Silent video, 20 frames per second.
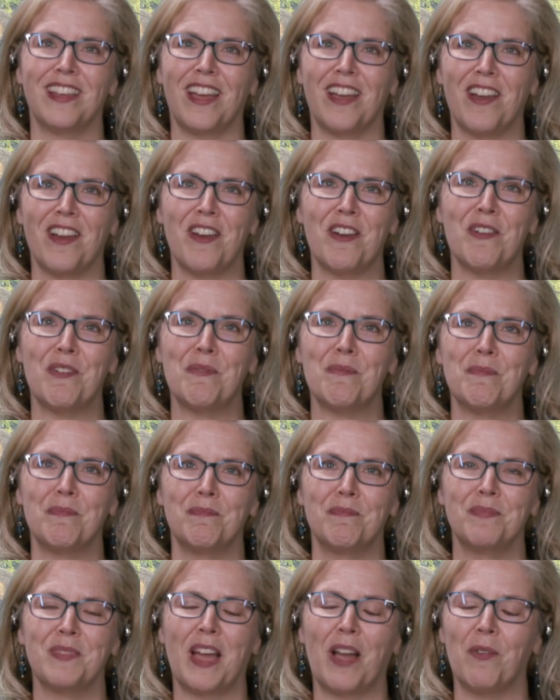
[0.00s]

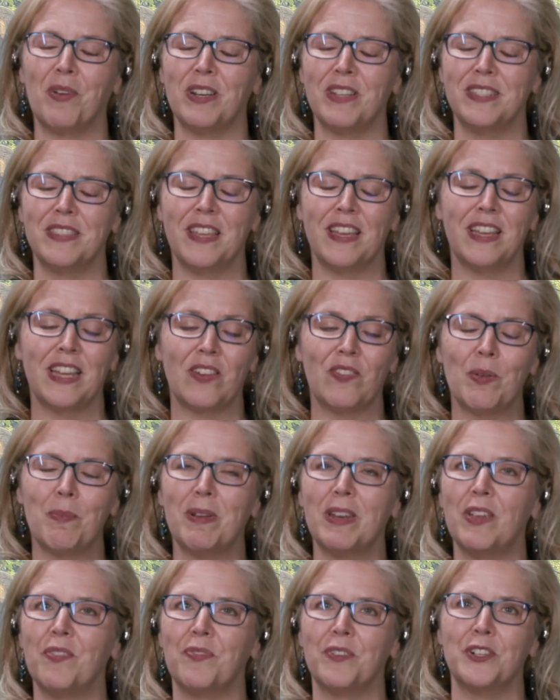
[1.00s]
Um, I want to thank
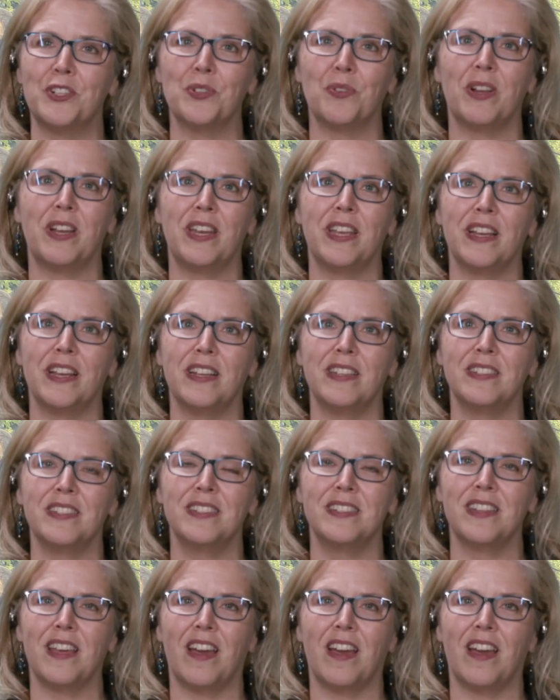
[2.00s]
everybody for joining us